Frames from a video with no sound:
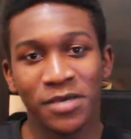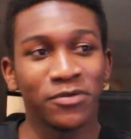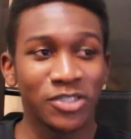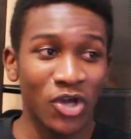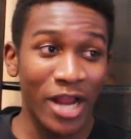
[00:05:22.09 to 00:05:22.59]

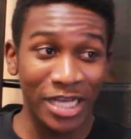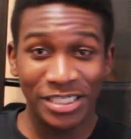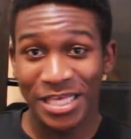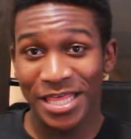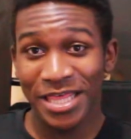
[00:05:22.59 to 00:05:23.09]
People did not
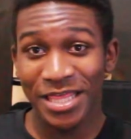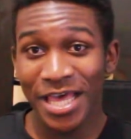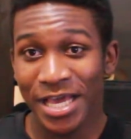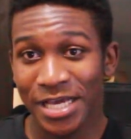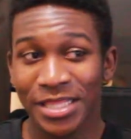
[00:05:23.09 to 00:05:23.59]
actually
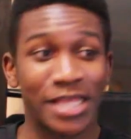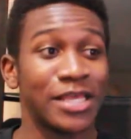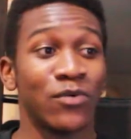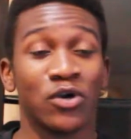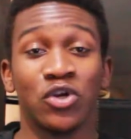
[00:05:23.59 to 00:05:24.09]
think that
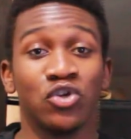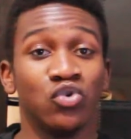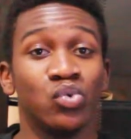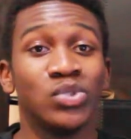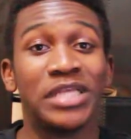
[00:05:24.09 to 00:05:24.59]
they were going to
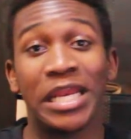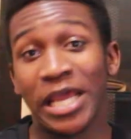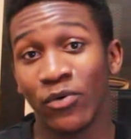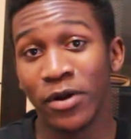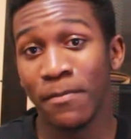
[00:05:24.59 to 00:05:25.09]
use
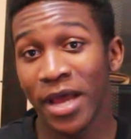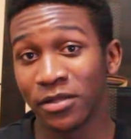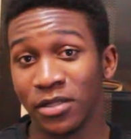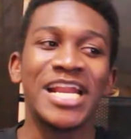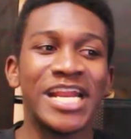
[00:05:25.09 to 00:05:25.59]
liquid
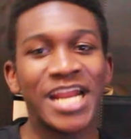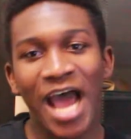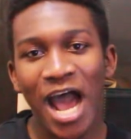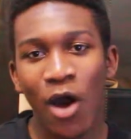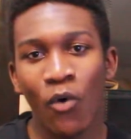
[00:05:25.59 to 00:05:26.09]
metal.
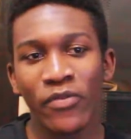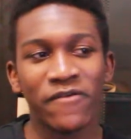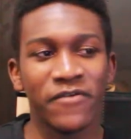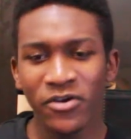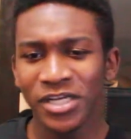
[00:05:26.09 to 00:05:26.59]
Now, the
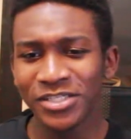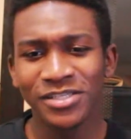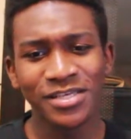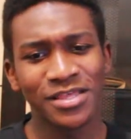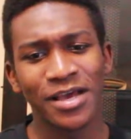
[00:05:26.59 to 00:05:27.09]
very
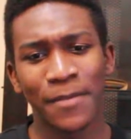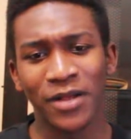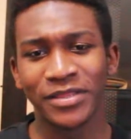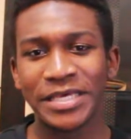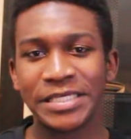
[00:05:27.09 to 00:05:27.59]
interesting thing
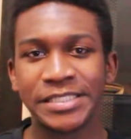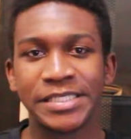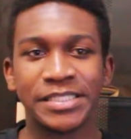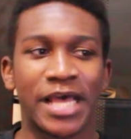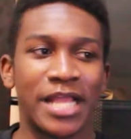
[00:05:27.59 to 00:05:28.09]
about this
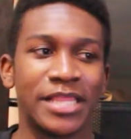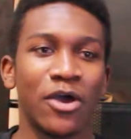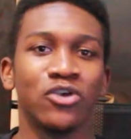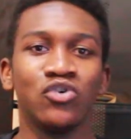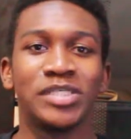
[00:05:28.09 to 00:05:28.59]
is that they
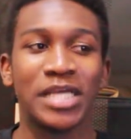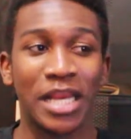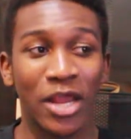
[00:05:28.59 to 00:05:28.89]
are using